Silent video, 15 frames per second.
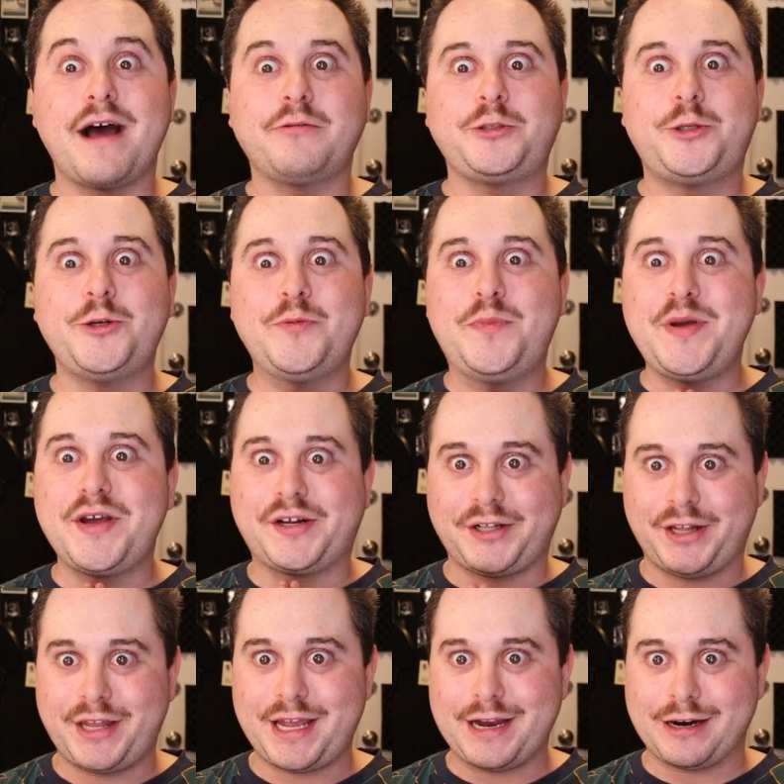Now, to be
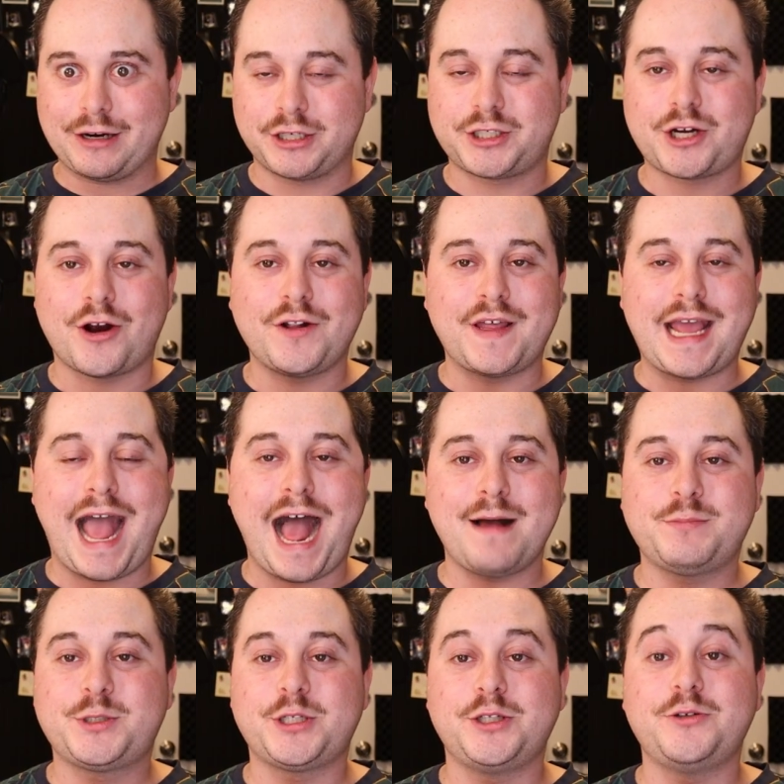clear, Charlie
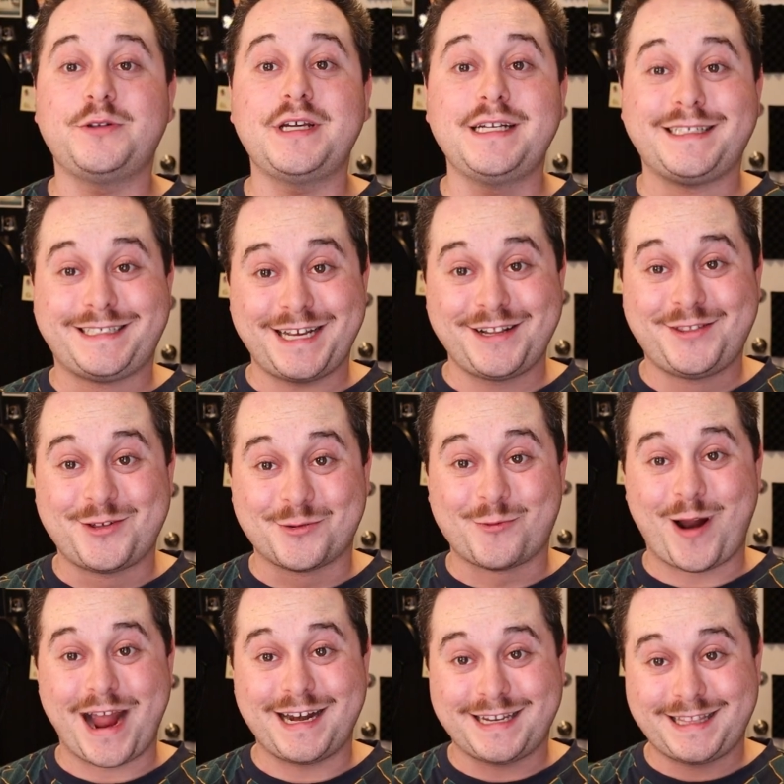absolutely did the
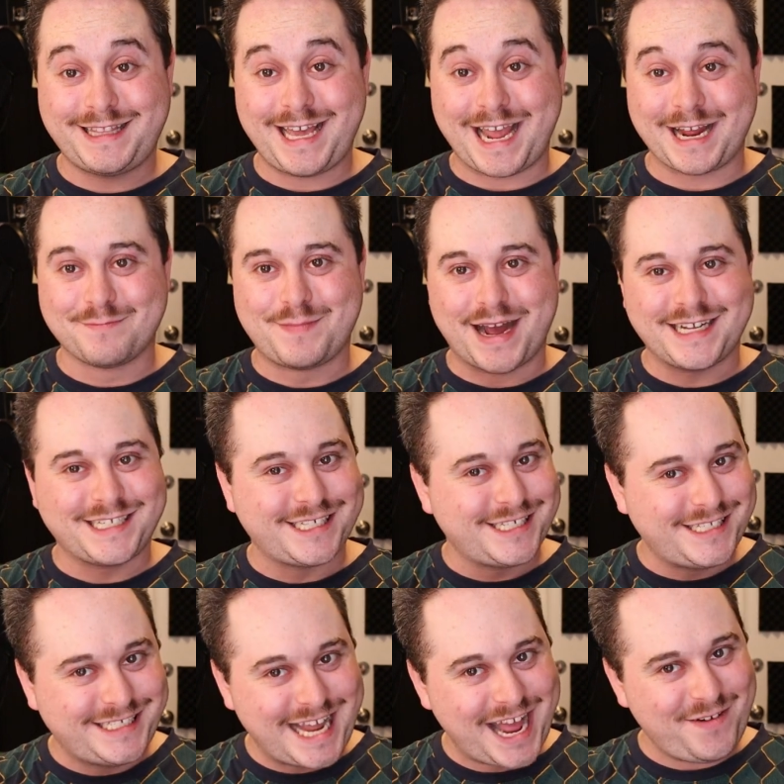right thing by
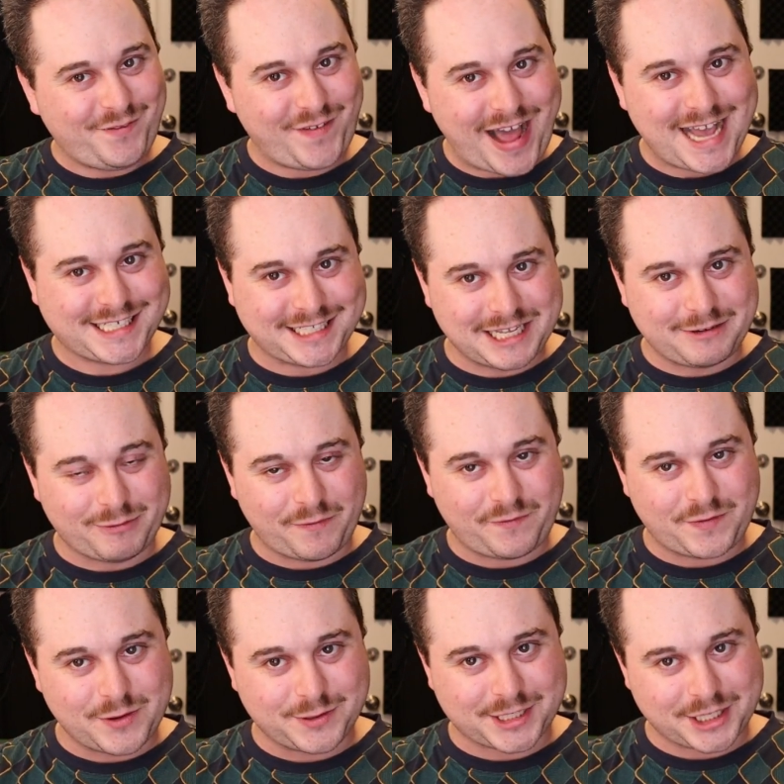steadfastly
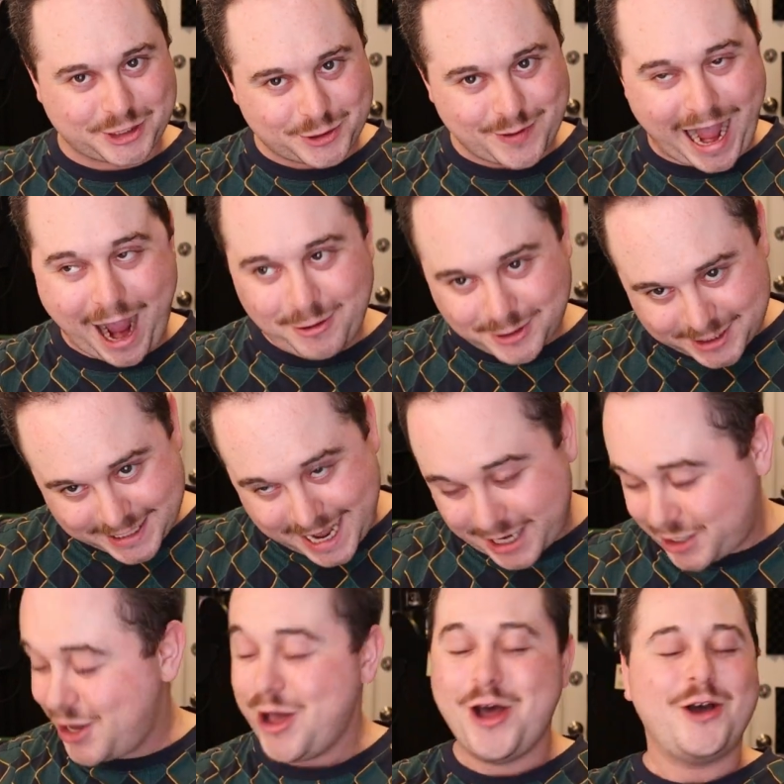refusing to out
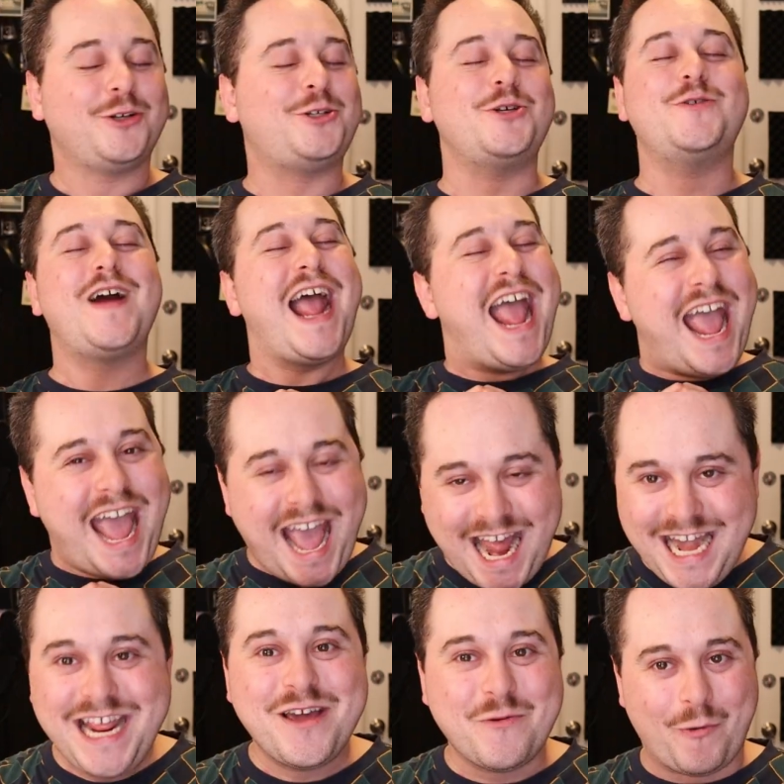Nick to
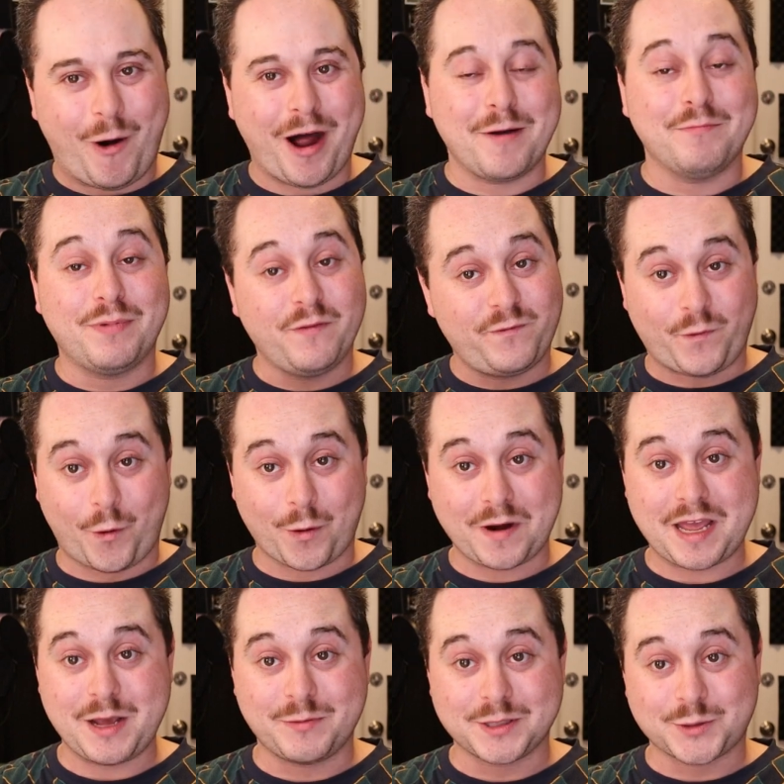anyone before
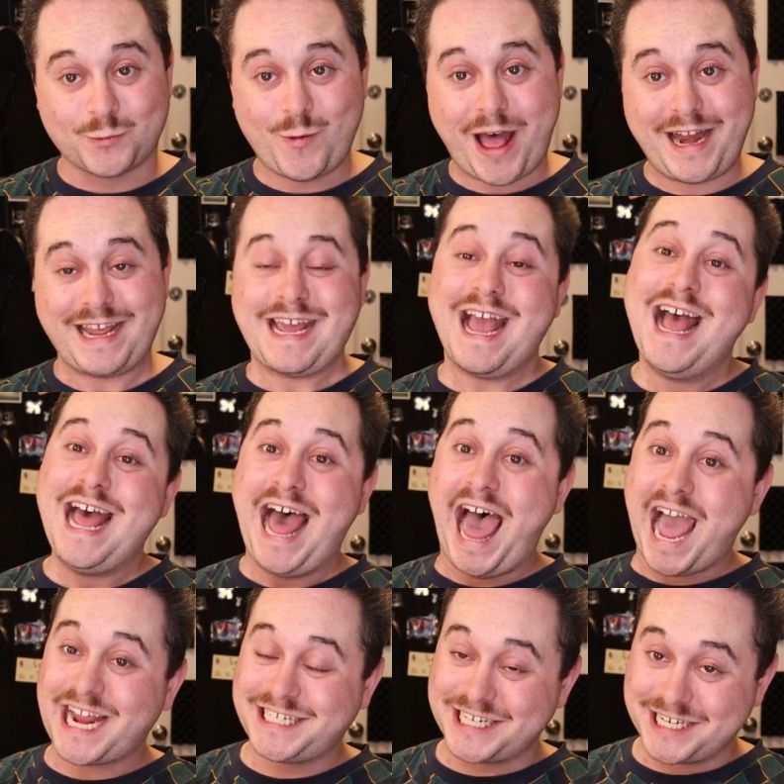he was ready.
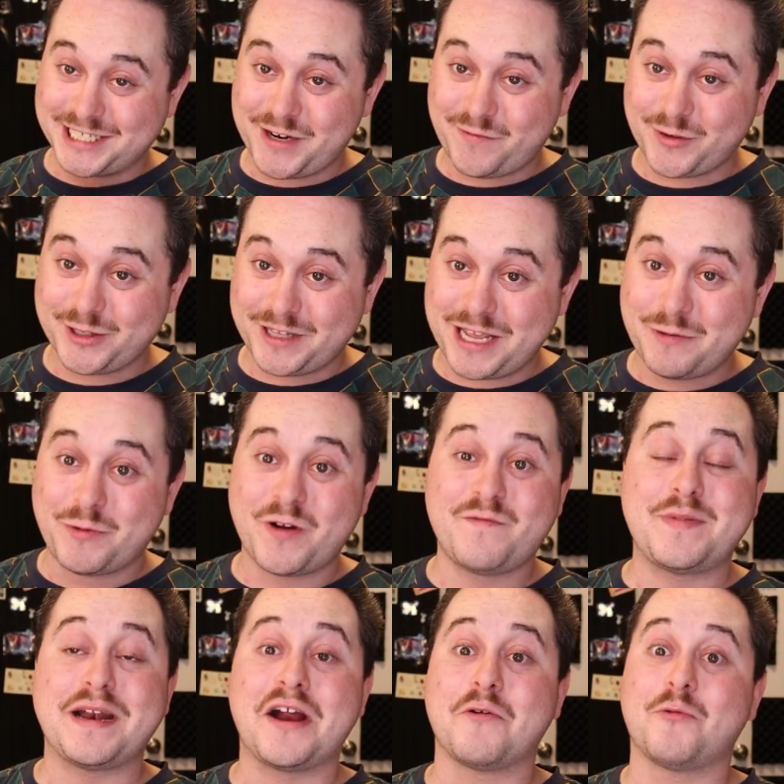Acting differently would
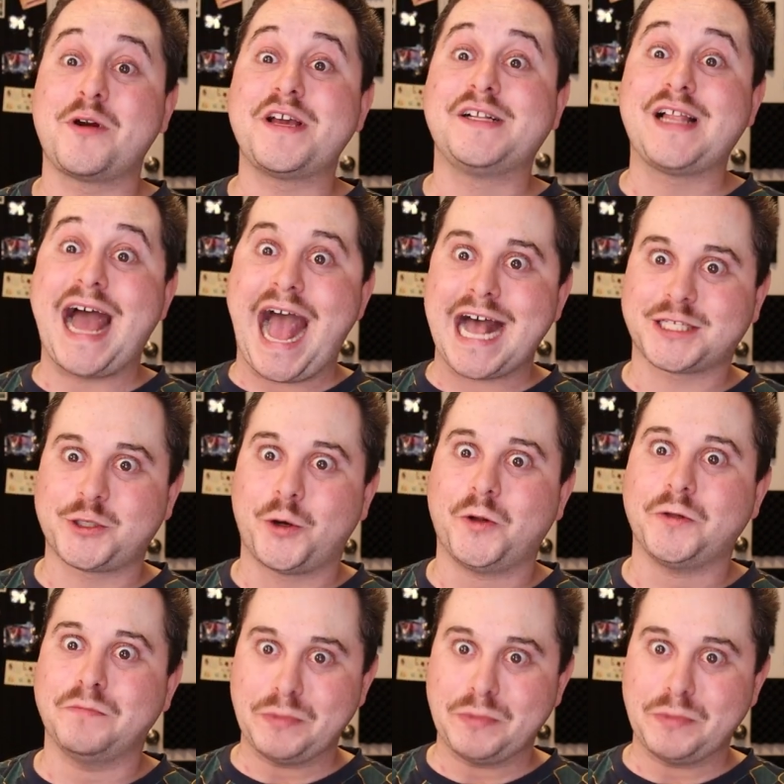have been a real asshole